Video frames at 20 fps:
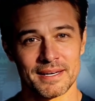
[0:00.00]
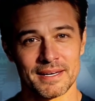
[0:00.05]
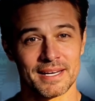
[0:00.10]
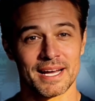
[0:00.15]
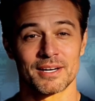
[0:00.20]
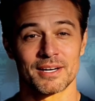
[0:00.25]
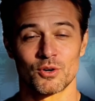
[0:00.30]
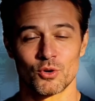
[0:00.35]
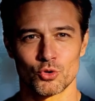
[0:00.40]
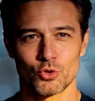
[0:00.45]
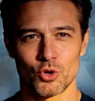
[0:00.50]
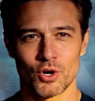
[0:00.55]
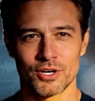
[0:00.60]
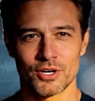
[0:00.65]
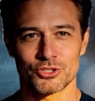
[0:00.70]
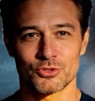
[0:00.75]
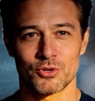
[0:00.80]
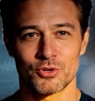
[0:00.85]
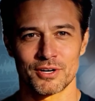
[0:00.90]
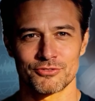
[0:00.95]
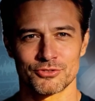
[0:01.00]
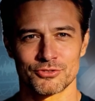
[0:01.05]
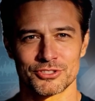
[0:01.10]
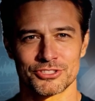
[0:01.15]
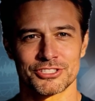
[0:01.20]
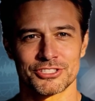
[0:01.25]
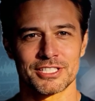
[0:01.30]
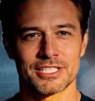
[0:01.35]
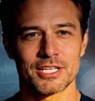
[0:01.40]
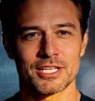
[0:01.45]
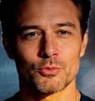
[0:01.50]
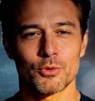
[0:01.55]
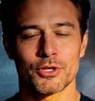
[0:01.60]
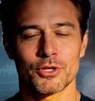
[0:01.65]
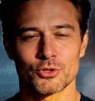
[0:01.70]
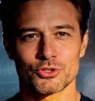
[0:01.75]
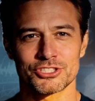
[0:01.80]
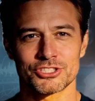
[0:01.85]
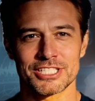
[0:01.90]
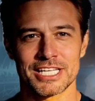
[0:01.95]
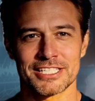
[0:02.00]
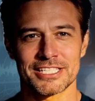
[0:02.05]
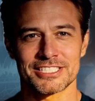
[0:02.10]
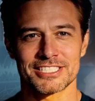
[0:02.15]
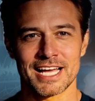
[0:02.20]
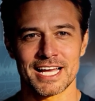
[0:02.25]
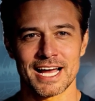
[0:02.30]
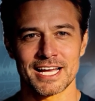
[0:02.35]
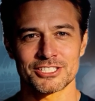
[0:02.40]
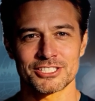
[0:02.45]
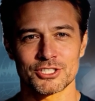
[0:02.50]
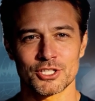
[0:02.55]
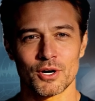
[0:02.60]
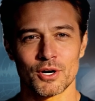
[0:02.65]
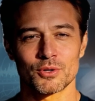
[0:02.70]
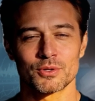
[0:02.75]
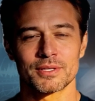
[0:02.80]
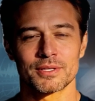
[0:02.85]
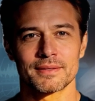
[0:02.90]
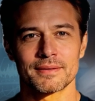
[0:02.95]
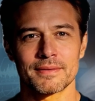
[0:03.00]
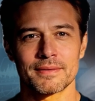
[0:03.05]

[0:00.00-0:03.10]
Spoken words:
and cross-referencing it with your state's tax code,